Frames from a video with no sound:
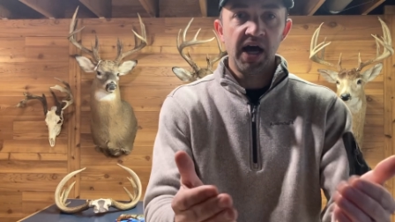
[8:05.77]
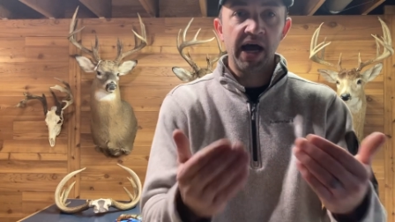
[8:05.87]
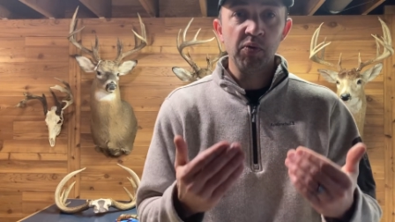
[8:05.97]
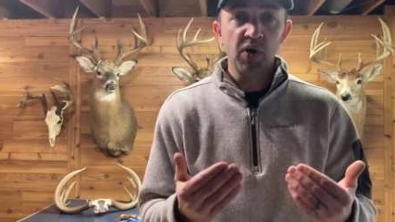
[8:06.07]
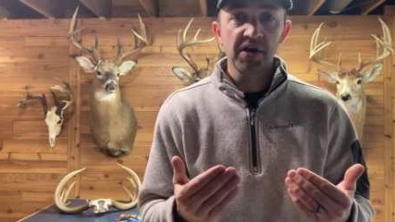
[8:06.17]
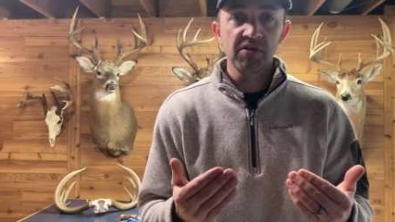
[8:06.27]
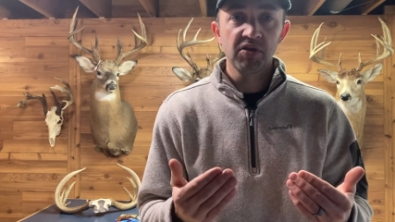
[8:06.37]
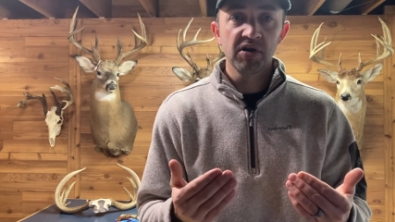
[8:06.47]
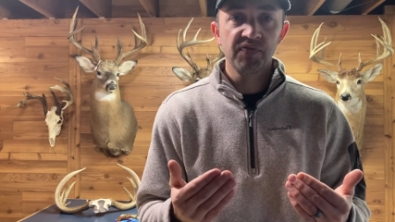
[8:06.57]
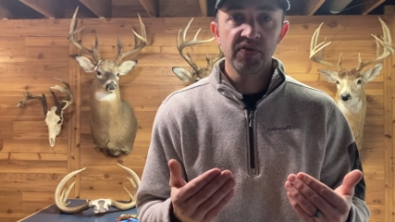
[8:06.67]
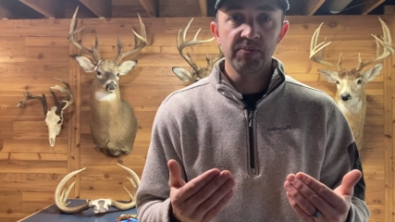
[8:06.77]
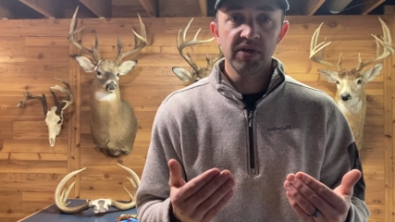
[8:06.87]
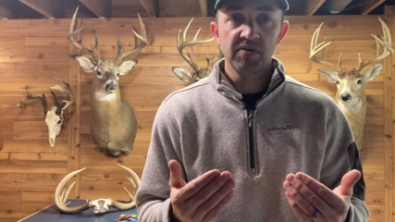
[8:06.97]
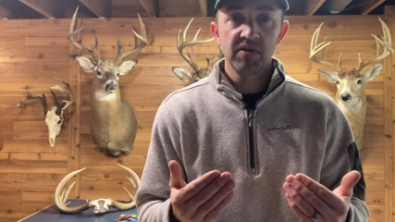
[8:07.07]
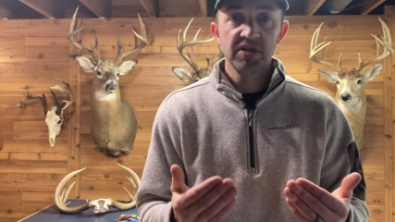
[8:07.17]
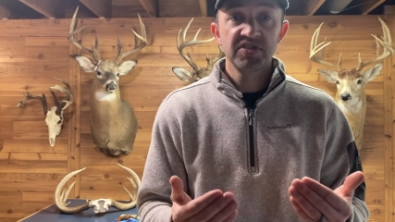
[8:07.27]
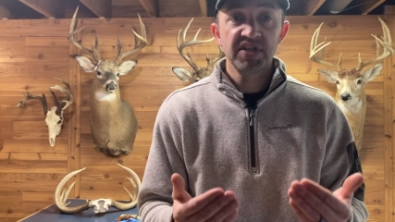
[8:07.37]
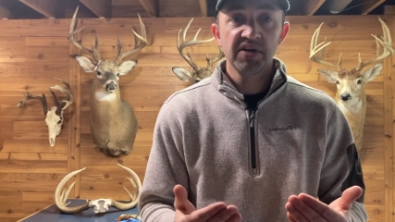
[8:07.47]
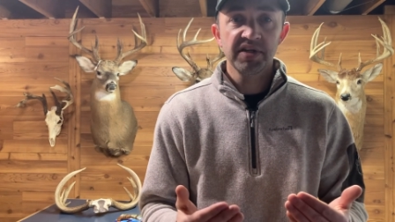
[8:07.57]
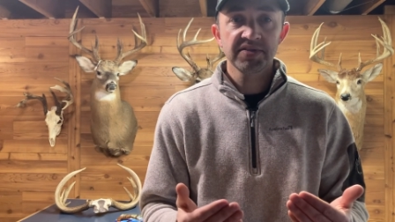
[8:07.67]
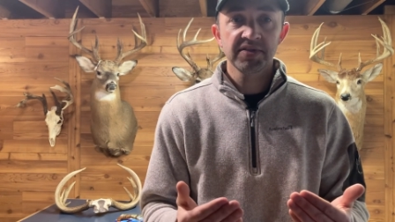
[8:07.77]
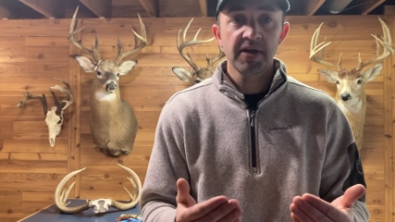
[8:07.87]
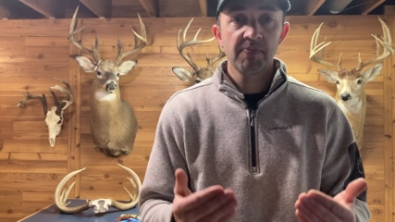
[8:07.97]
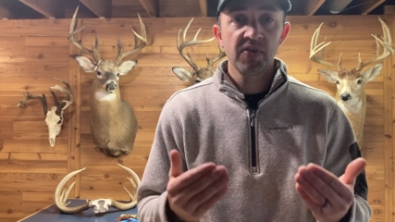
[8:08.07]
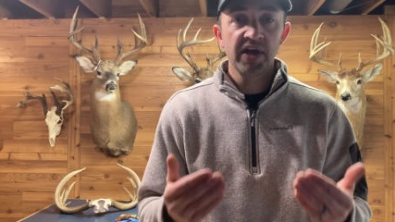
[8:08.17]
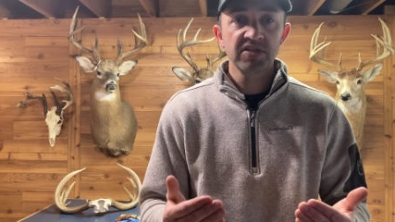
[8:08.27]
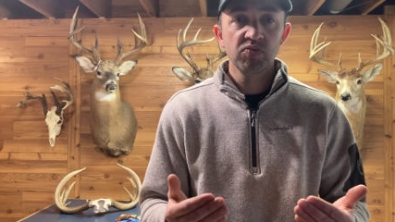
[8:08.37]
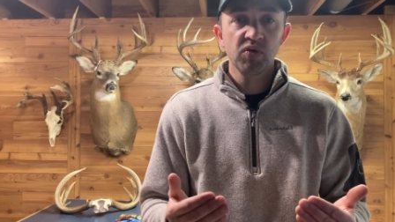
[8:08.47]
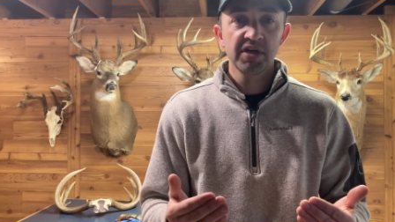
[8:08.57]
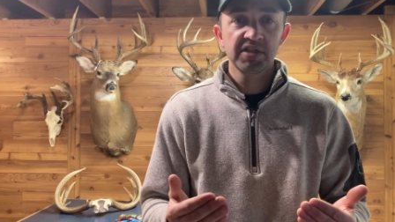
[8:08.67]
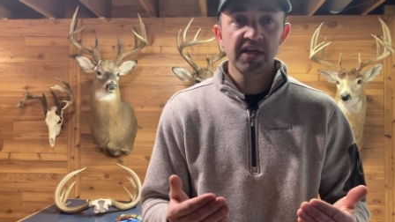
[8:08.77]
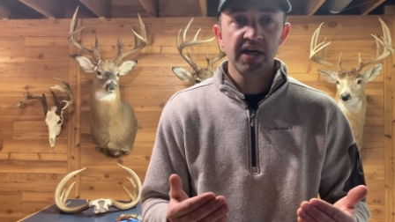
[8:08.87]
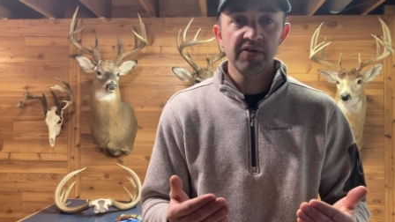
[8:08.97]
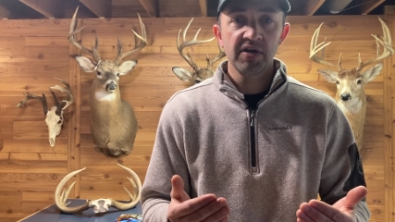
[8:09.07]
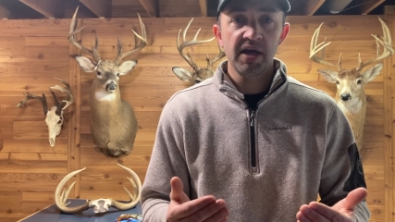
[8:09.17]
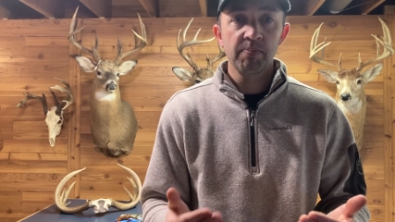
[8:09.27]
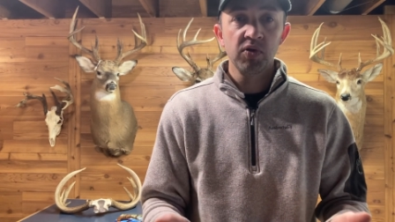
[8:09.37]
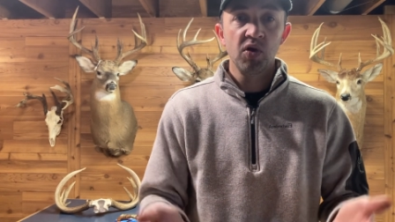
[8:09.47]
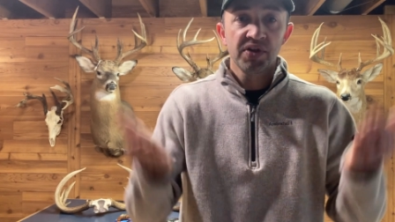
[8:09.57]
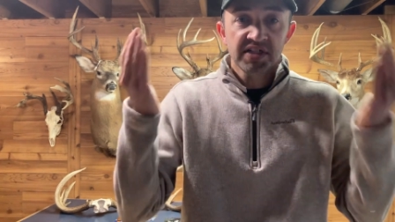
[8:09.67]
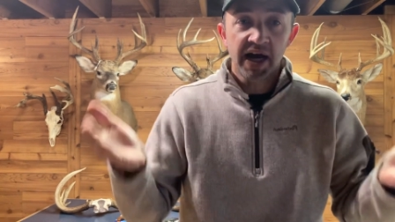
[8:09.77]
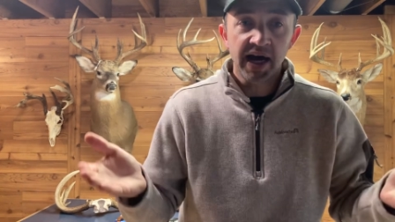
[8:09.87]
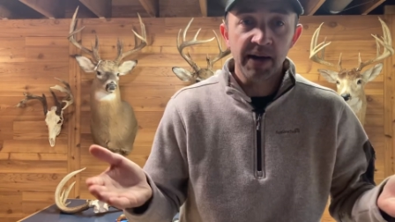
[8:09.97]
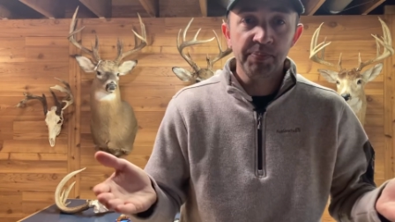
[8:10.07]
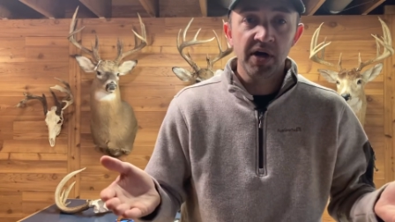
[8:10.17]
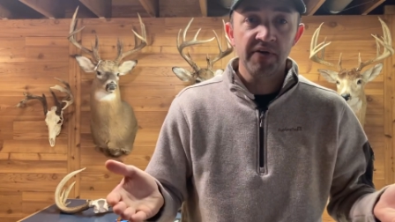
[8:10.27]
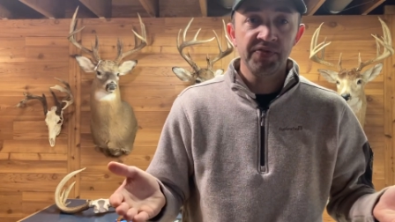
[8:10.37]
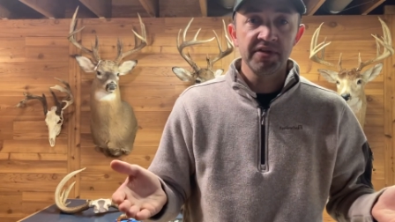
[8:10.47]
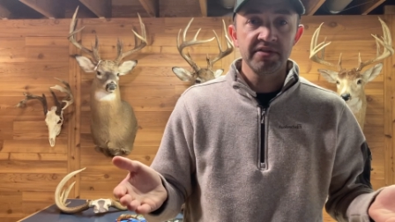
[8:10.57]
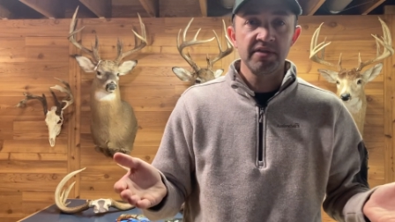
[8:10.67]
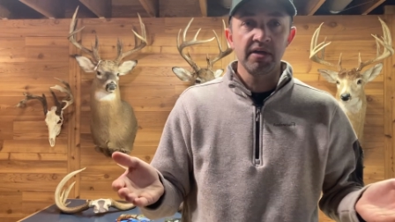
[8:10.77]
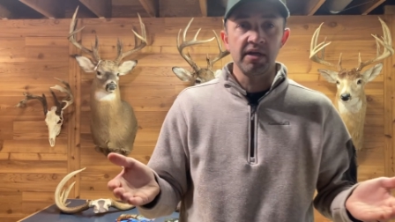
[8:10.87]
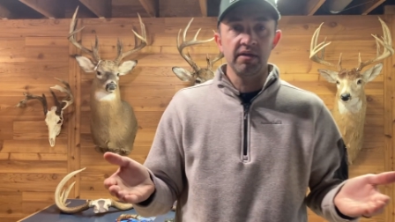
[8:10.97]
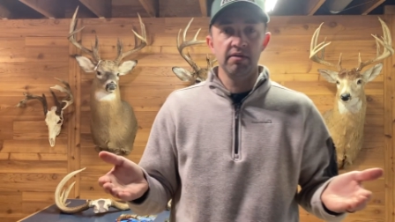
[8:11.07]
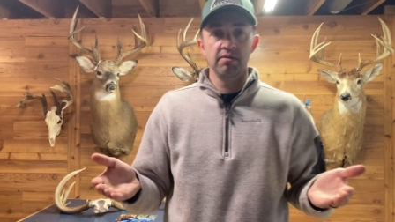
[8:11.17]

I want to learn from you. Seriously, let's work together and blow the top off this thing.